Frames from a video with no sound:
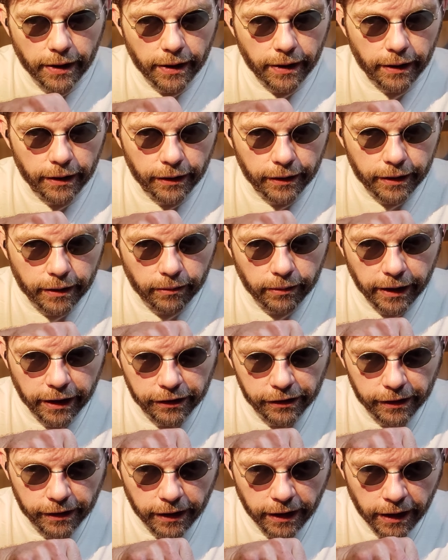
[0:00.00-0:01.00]
So you can
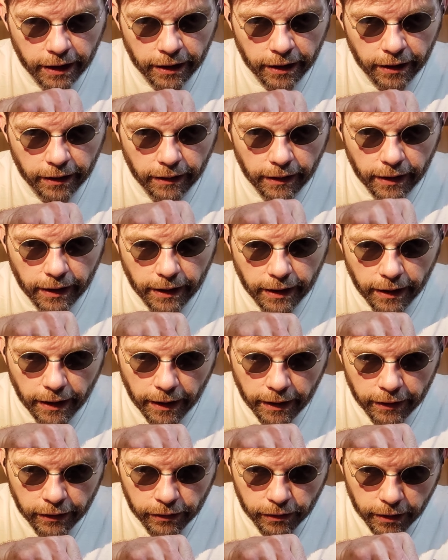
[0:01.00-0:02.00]
reach in here, and you